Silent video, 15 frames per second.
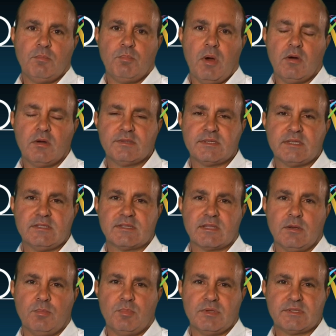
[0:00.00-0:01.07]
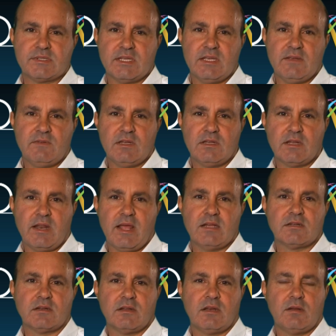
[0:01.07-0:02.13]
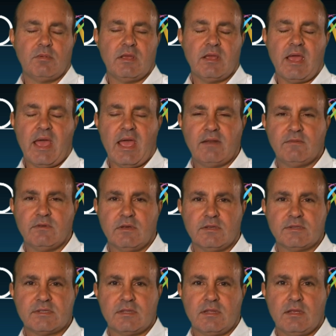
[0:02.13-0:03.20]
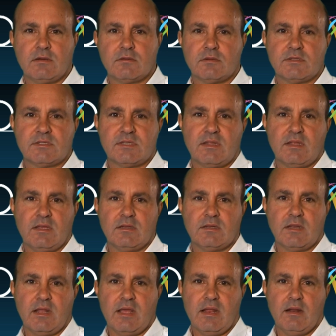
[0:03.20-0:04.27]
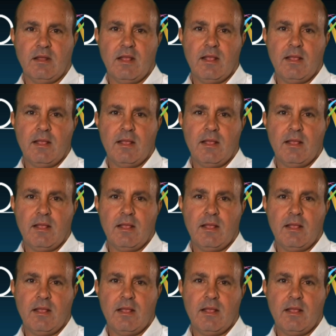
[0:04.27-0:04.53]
policies that are perceived internationally to be adverse to the interests of the internet